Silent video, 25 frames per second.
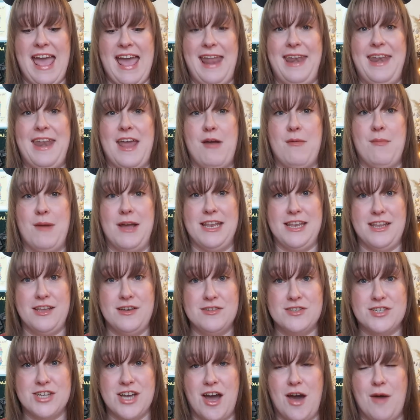and now my
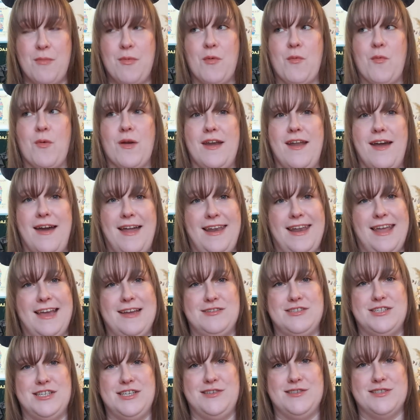new job we're not
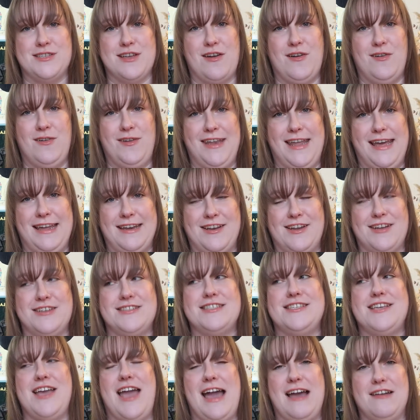allowed to use our own
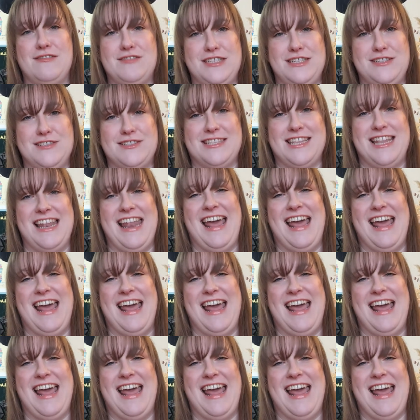lanyards you have to use the